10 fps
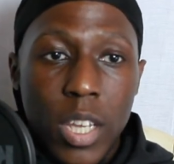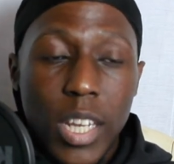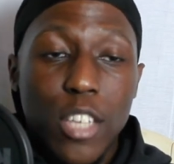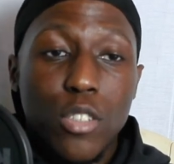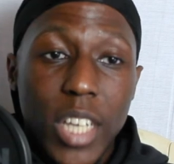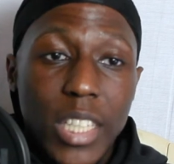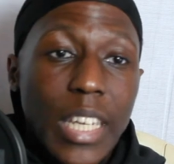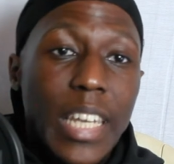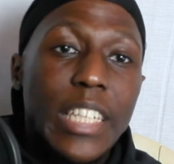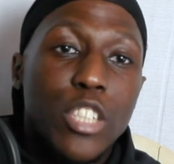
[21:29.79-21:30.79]
Like there's
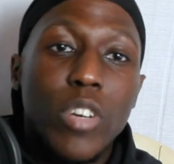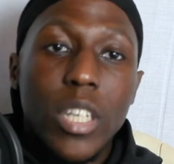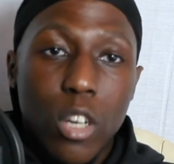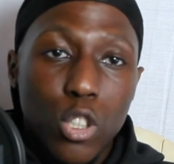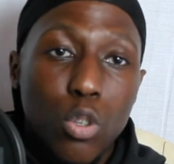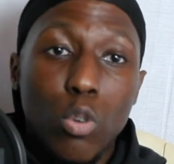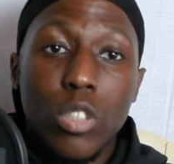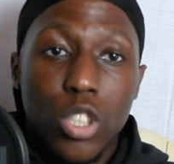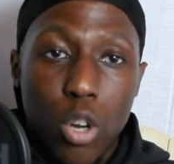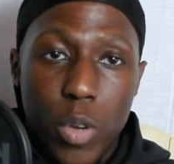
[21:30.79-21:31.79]
literally couture
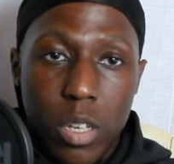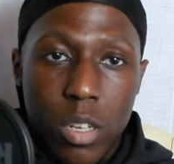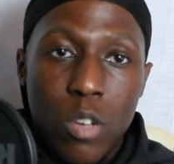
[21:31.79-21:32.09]
sewing,